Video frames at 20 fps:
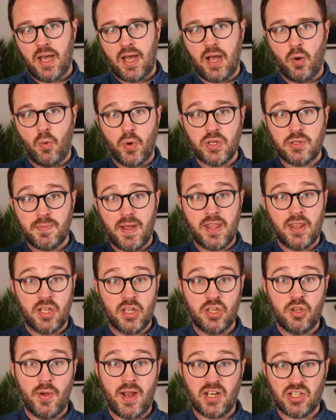Which meant that
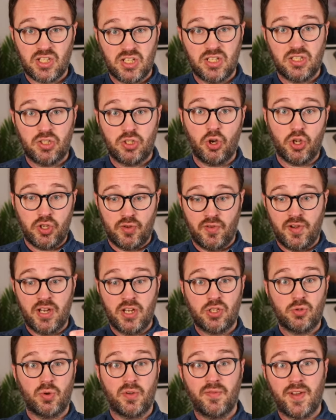you actually got your
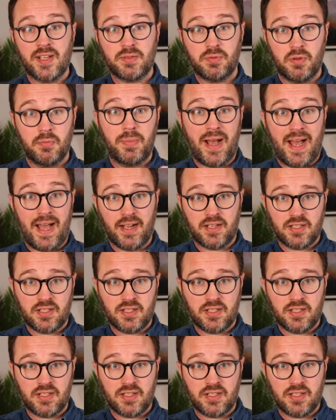initial investment back.